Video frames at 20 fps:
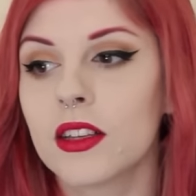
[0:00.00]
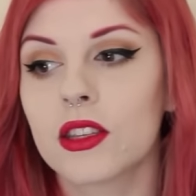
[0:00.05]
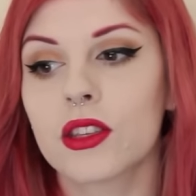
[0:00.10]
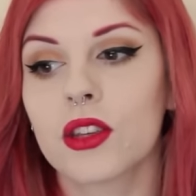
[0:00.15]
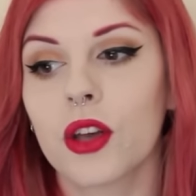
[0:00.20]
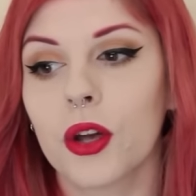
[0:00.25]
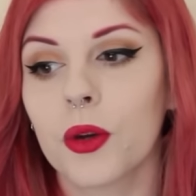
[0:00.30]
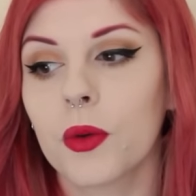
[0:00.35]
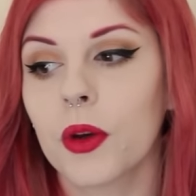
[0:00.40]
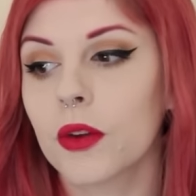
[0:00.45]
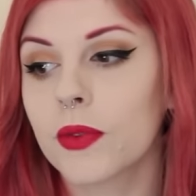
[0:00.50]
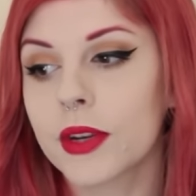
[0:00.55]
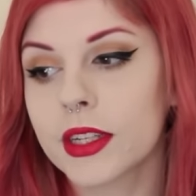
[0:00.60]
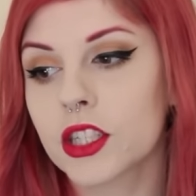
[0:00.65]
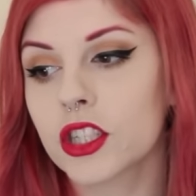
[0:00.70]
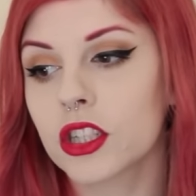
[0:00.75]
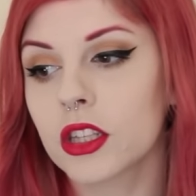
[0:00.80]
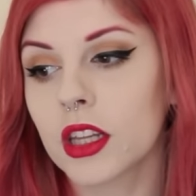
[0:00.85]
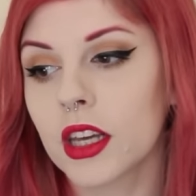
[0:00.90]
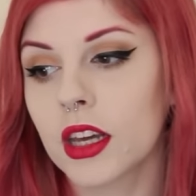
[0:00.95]
So
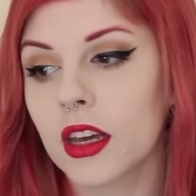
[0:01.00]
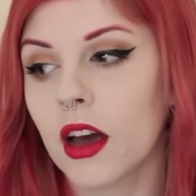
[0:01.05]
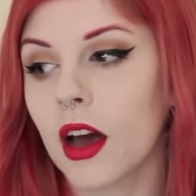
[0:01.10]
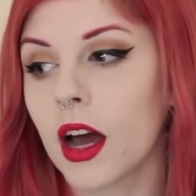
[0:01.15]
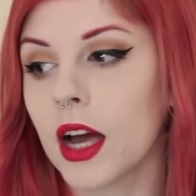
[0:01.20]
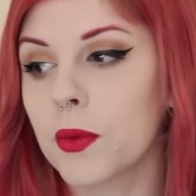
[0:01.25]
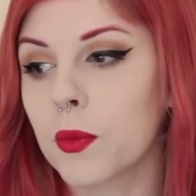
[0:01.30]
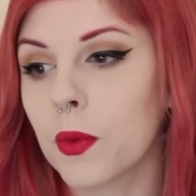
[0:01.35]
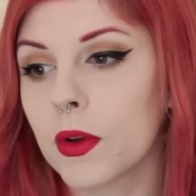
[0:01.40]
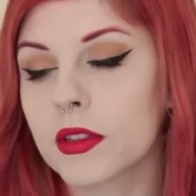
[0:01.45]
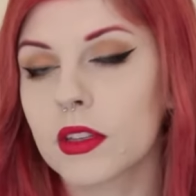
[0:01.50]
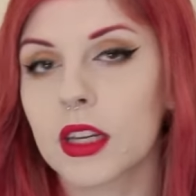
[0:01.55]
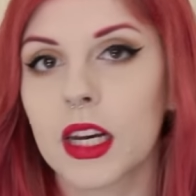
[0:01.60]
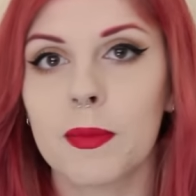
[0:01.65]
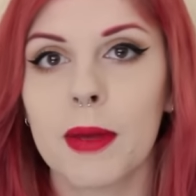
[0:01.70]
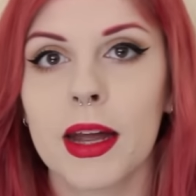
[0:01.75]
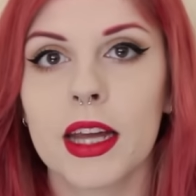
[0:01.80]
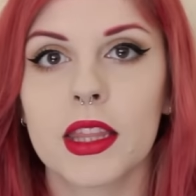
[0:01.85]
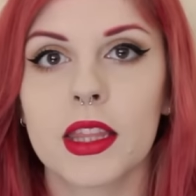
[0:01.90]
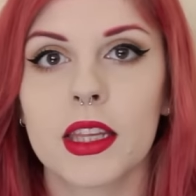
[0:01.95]
originally I was
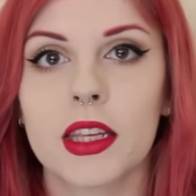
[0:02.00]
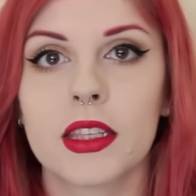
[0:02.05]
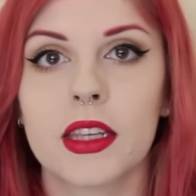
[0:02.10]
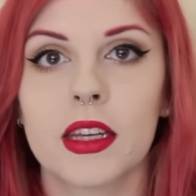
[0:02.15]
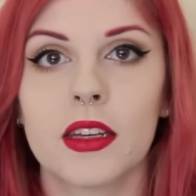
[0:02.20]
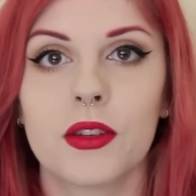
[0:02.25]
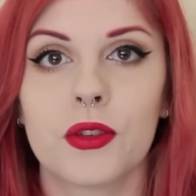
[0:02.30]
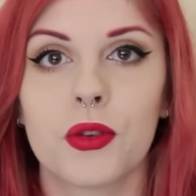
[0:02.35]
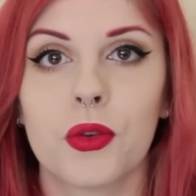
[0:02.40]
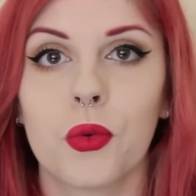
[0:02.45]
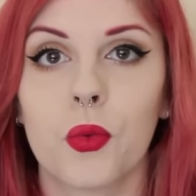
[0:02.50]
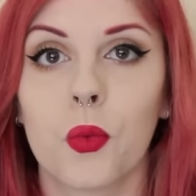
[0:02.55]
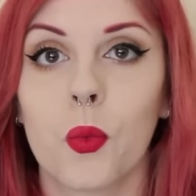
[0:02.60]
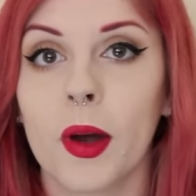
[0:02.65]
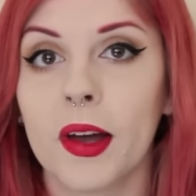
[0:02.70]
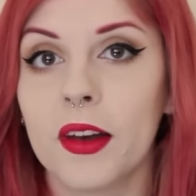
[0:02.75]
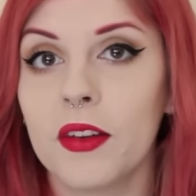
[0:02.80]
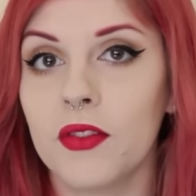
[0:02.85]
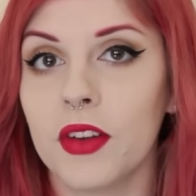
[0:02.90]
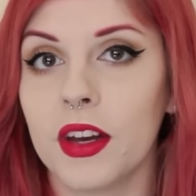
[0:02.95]
going to make this into
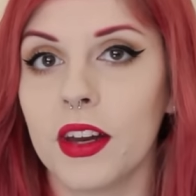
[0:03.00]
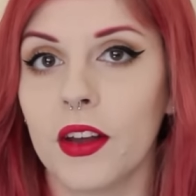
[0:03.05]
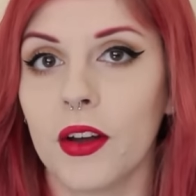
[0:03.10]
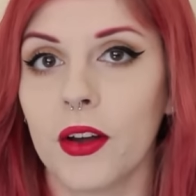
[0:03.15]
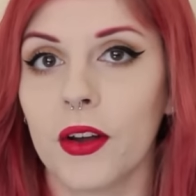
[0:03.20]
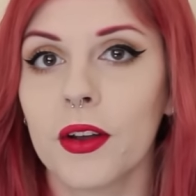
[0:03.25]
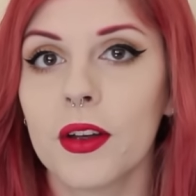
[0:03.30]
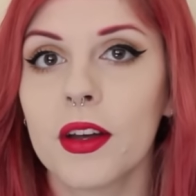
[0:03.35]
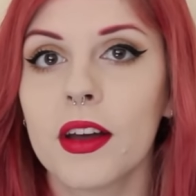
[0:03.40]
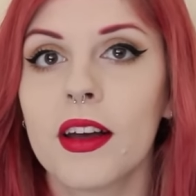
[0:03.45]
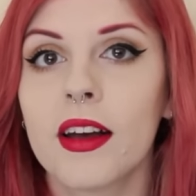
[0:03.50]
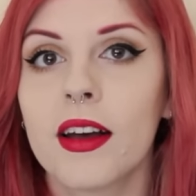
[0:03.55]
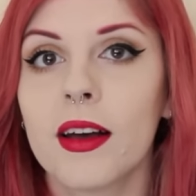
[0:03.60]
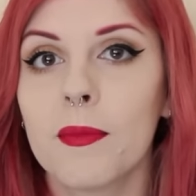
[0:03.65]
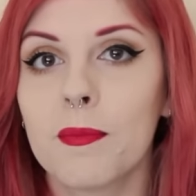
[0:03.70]
one video,